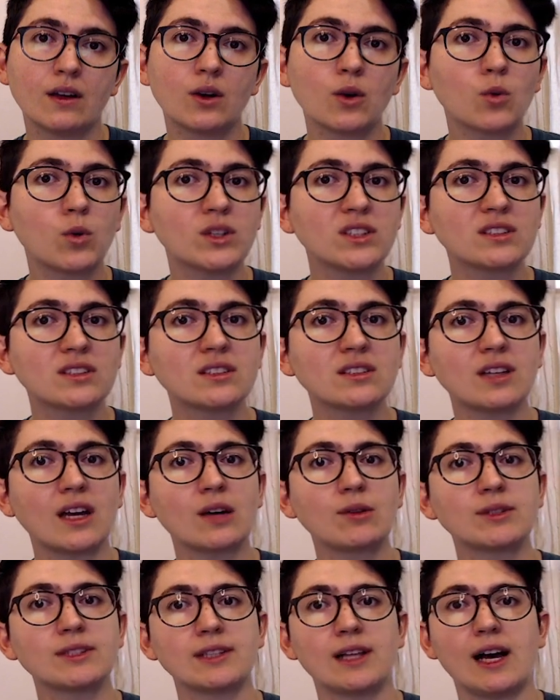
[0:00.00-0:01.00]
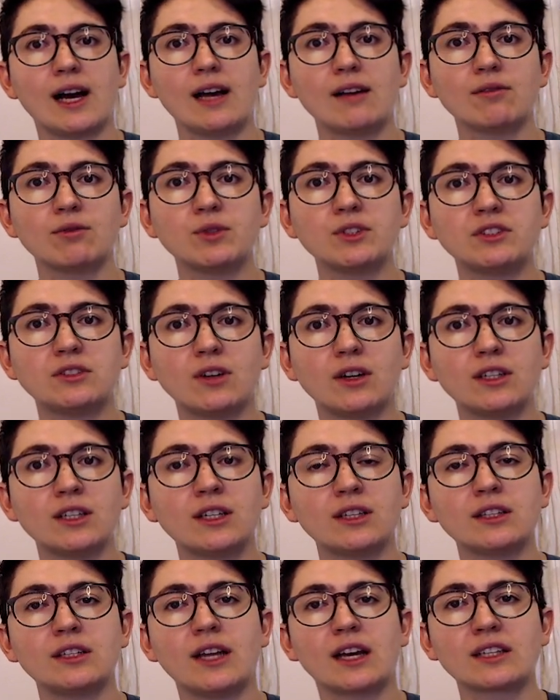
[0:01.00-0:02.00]
Once the site was live, we started on
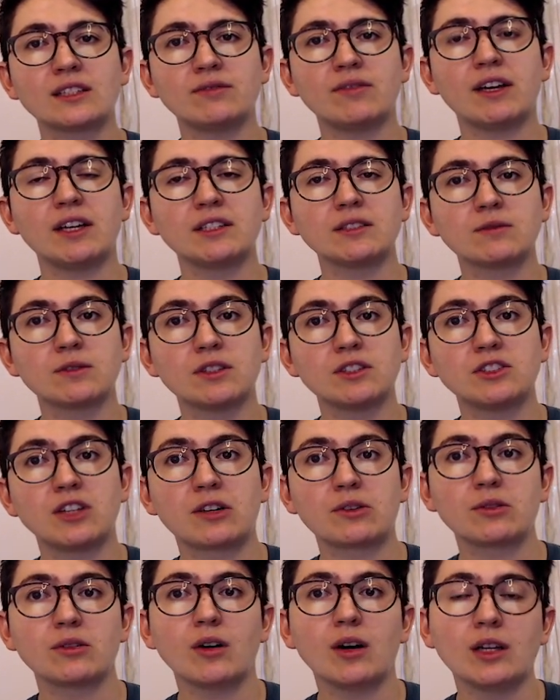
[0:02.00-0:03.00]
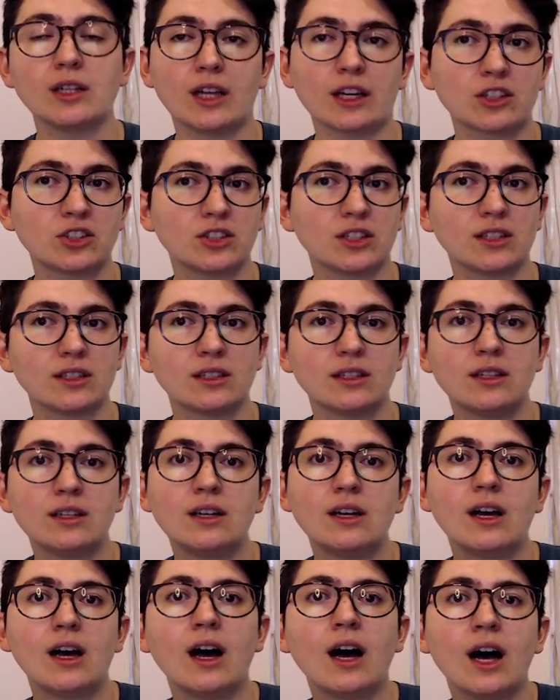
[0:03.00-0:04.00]
the next phase for the general election.
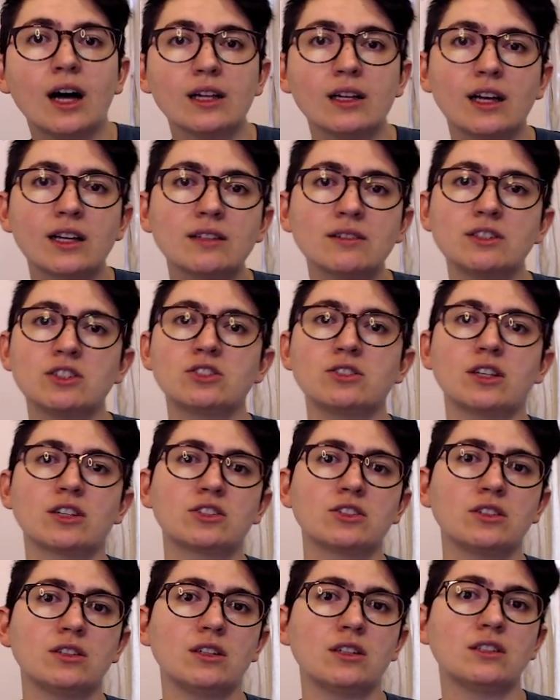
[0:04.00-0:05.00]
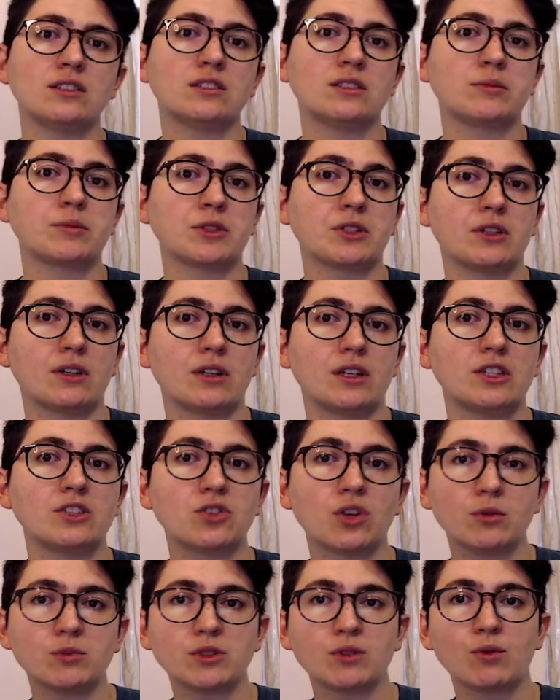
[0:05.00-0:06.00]
A lot of the structure is similar in
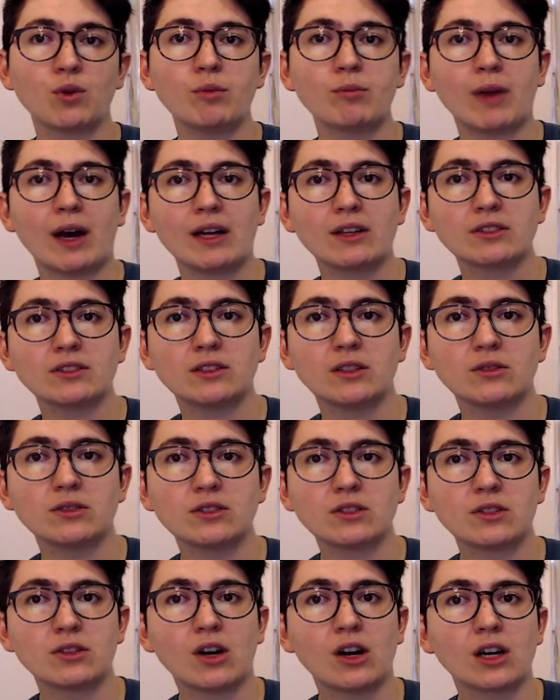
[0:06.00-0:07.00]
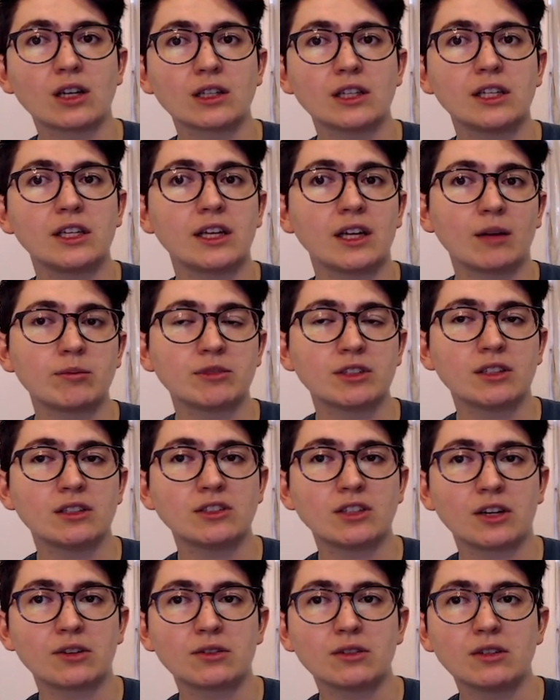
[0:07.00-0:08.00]
terms of what milestones there are leading up to the
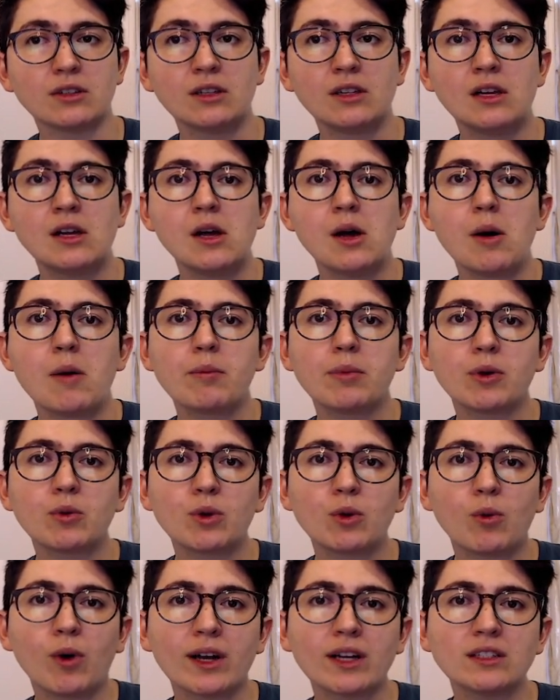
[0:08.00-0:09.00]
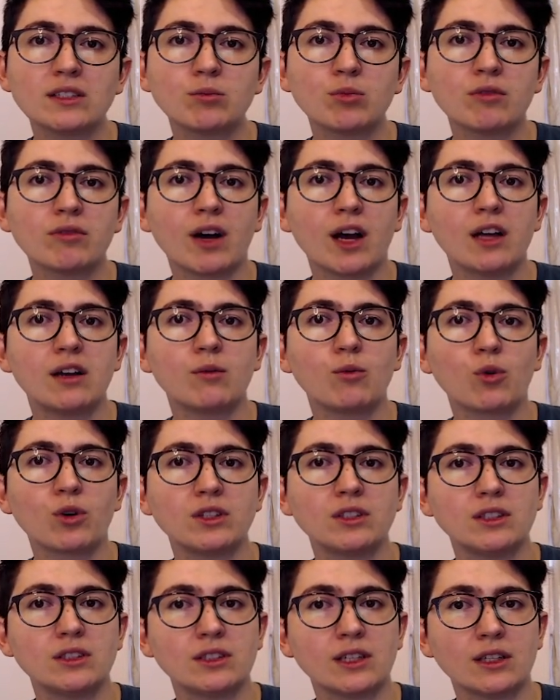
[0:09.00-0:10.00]
general, but we wanted to provide a more
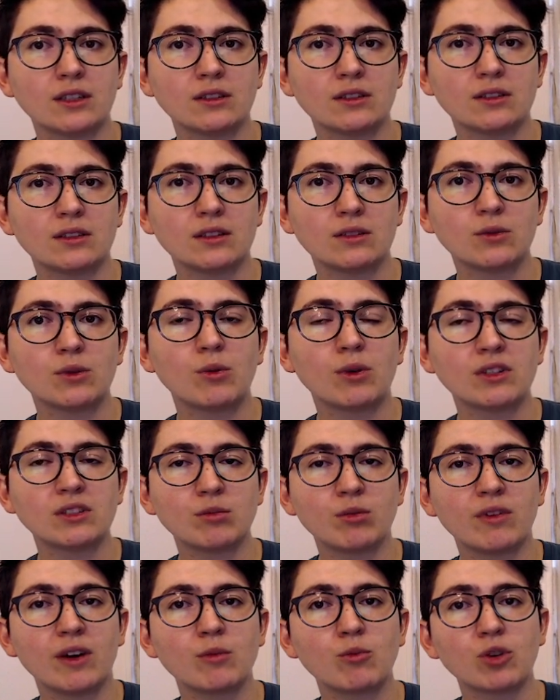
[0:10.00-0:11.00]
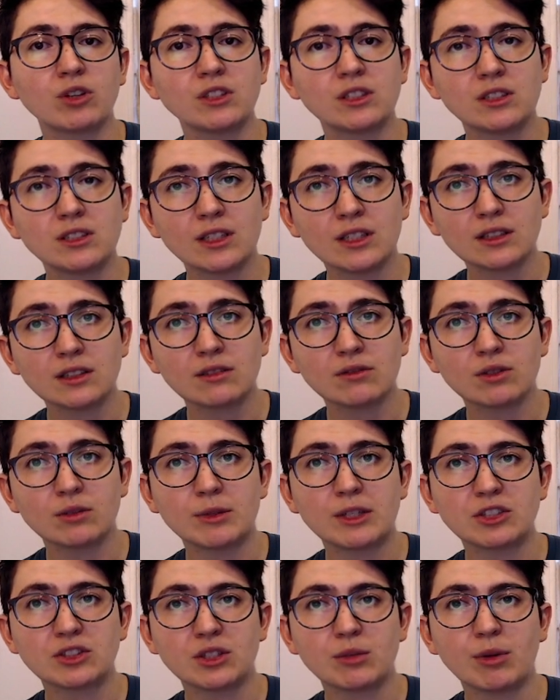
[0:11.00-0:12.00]
detailed we wanted to provide more detailed
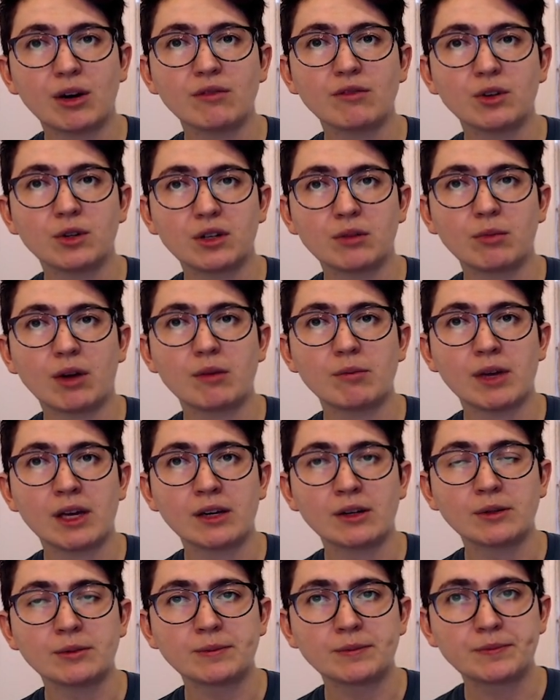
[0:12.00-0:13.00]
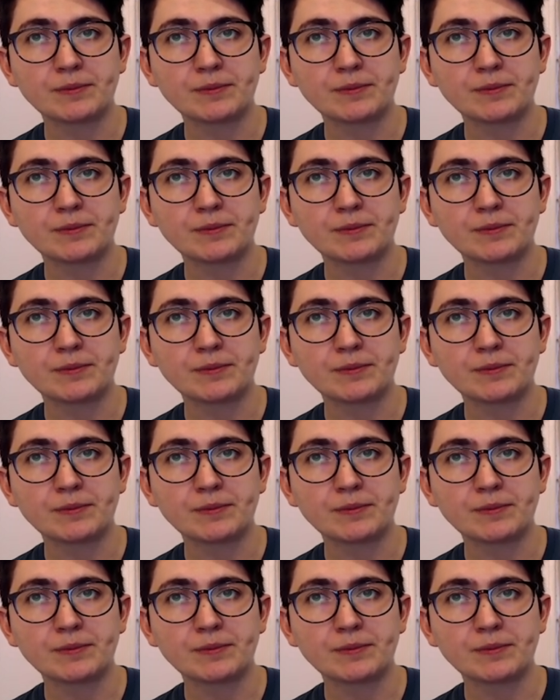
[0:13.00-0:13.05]
information about voting by mail.